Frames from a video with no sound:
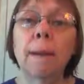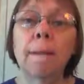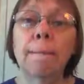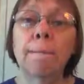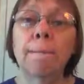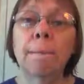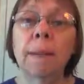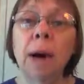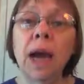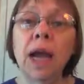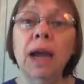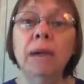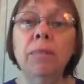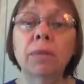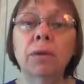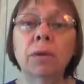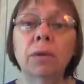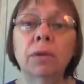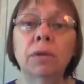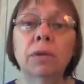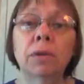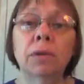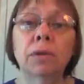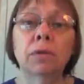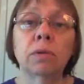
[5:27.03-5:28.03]
Bible
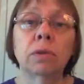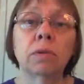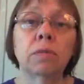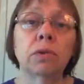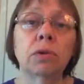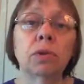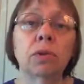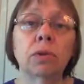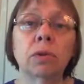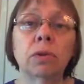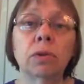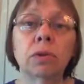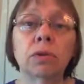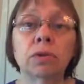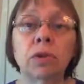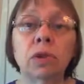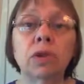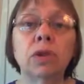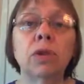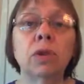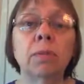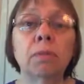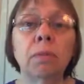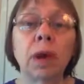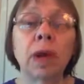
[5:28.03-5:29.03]
scriptures,
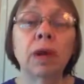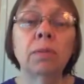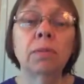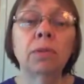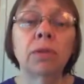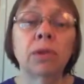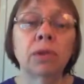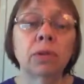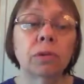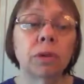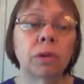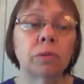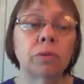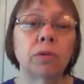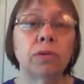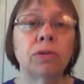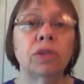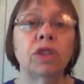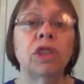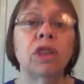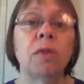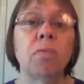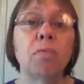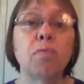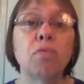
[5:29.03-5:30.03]
Christian Bible
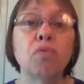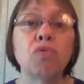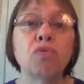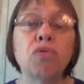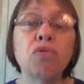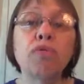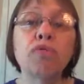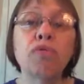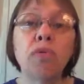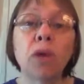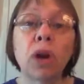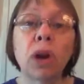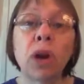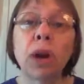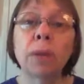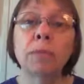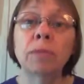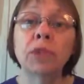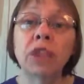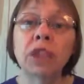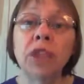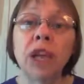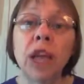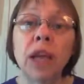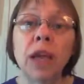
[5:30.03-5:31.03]
scriptures, that prove what I'm
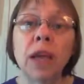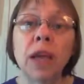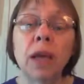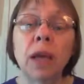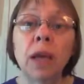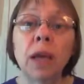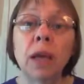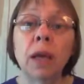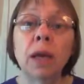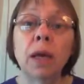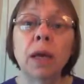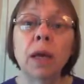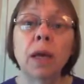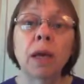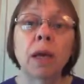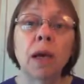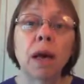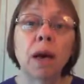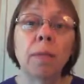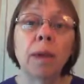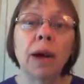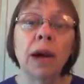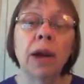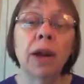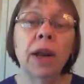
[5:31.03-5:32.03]
saying
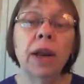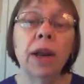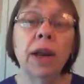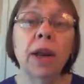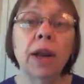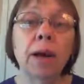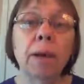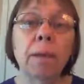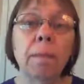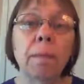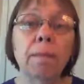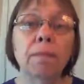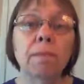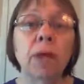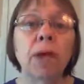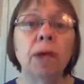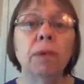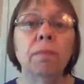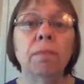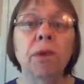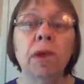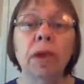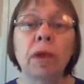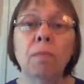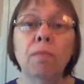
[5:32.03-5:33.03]
about him
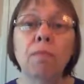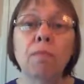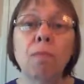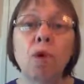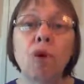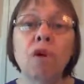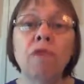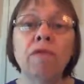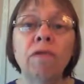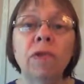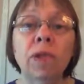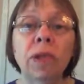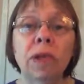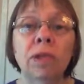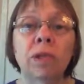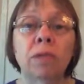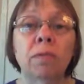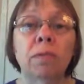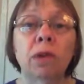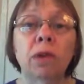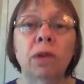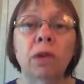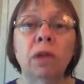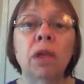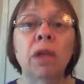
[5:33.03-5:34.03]
being more
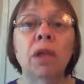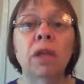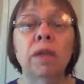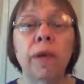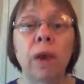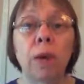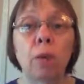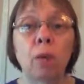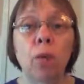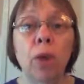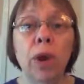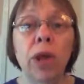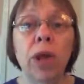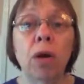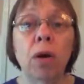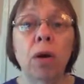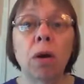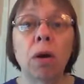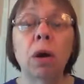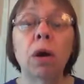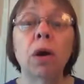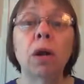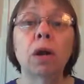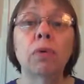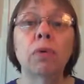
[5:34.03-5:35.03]
flexible than we
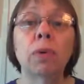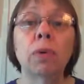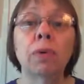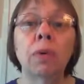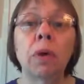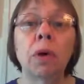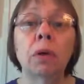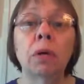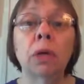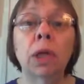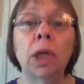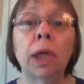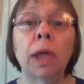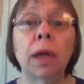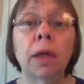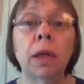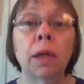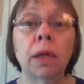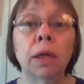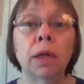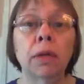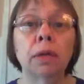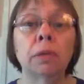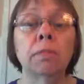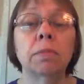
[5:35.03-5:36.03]
are with our
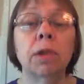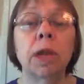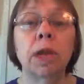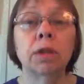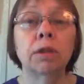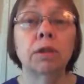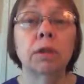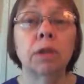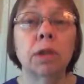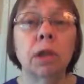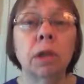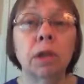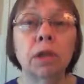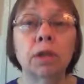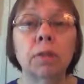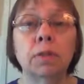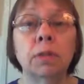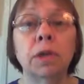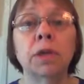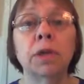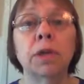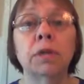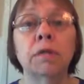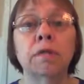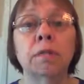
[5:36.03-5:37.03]
legalism and
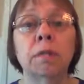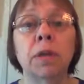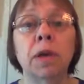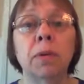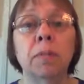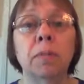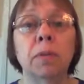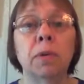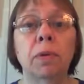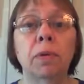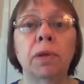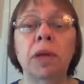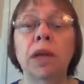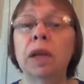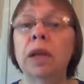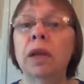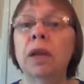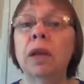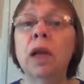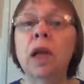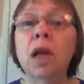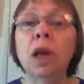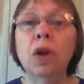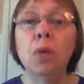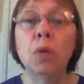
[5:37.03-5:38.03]
judgment of people. And
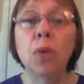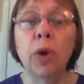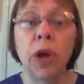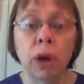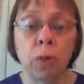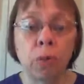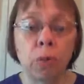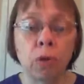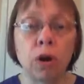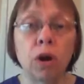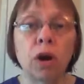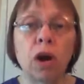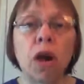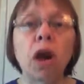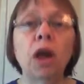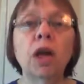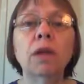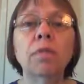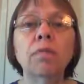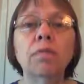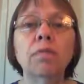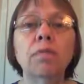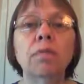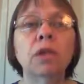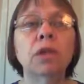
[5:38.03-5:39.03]
we were
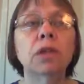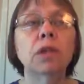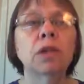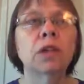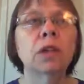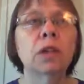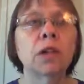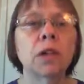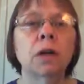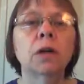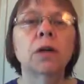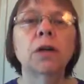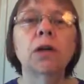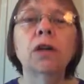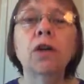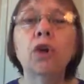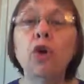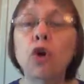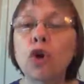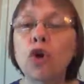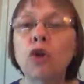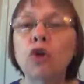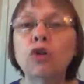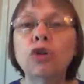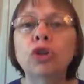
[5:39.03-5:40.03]
not put on
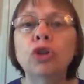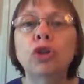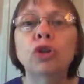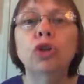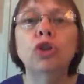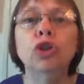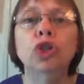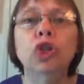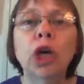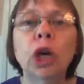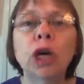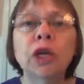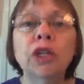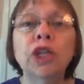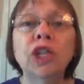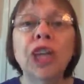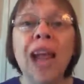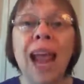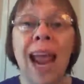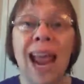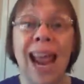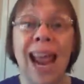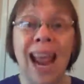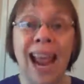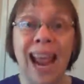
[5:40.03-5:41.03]
earth to judge
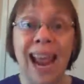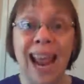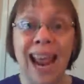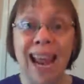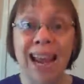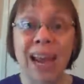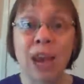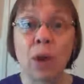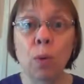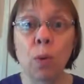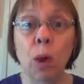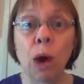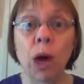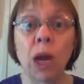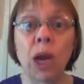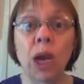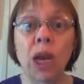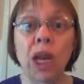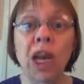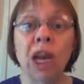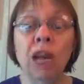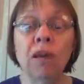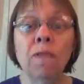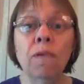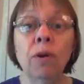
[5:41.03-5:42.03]
anyone,
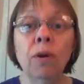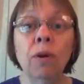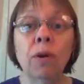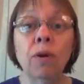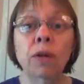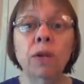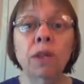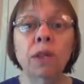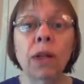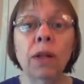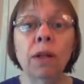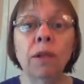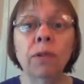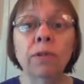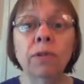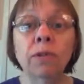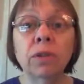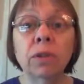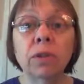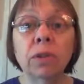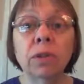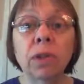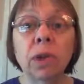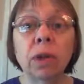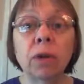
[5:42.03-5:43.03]
even
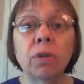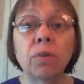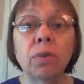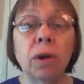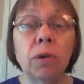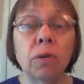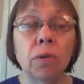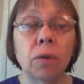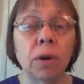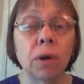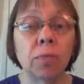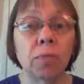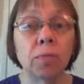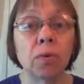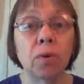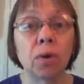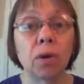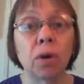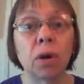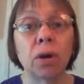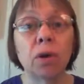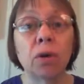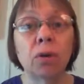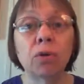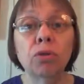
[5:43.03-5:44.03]
ourselves. We were put
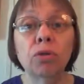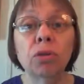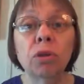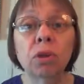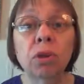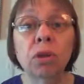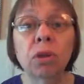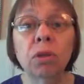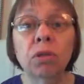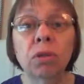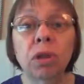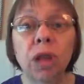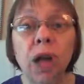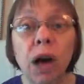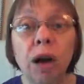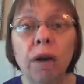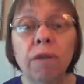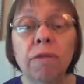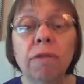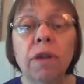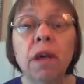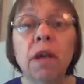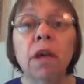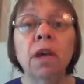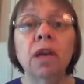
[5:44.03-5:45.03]
on earth to
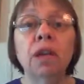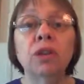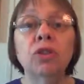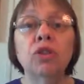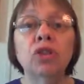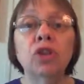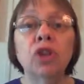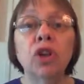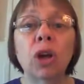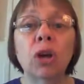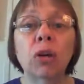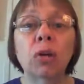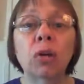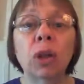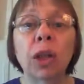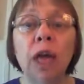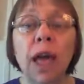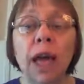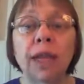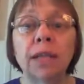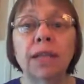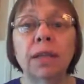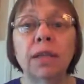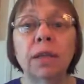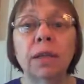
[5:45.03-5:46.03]
love and share
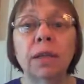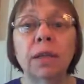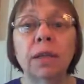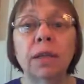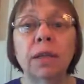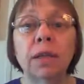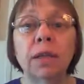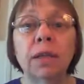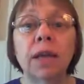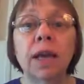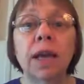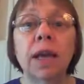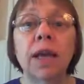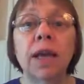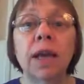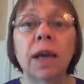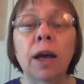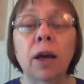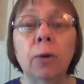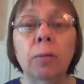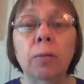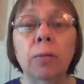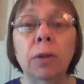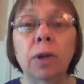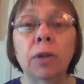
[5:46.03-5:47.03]
light and
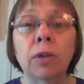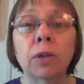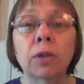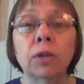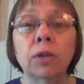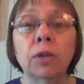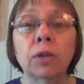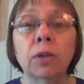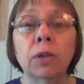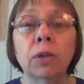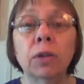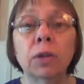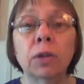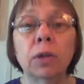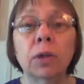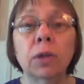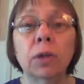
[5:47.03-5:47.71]
help others.